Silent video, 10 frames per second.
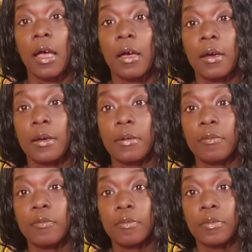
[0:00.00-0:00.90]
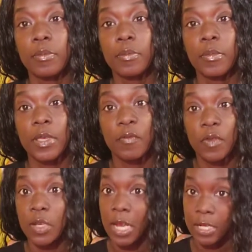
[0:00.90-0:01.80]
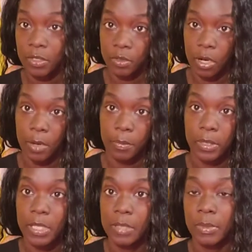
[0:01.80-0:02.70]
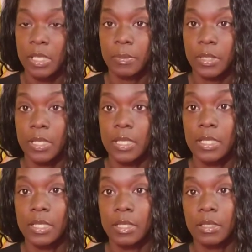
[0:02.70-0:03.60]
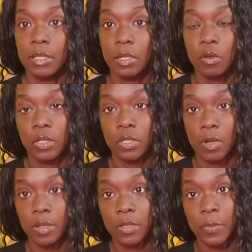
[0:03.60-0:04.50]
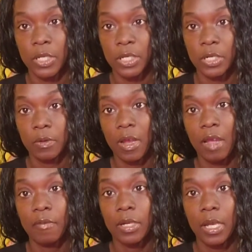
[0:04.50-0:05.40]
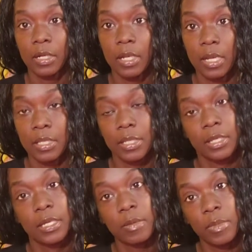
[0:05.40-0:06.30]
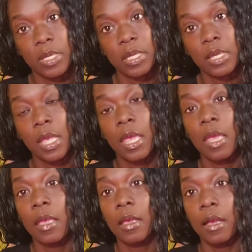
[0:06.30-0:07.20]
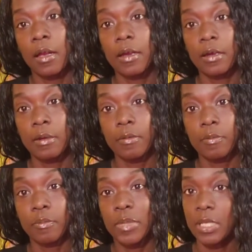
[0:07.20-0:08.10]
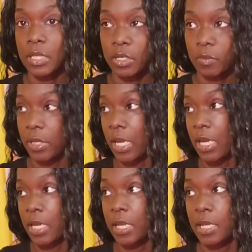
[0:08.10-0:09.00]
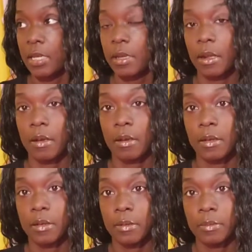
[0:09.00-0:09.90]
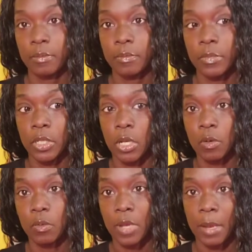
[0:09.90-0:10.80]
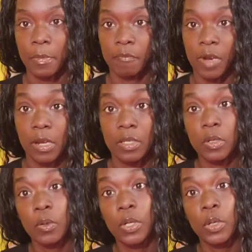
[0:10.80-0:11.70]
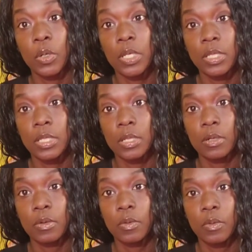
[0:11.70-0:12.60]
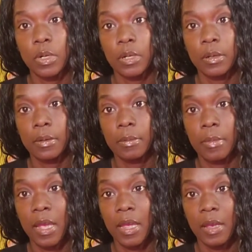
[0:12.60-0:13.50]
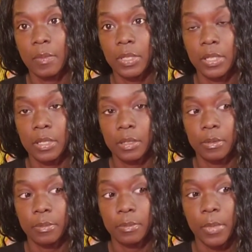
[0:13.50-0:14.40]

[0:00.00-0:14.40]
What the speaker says: Um, if you're not subscribed, please go subscribe to my channel. I have a lot of content coming. Business related. We have the virus going on, so I have some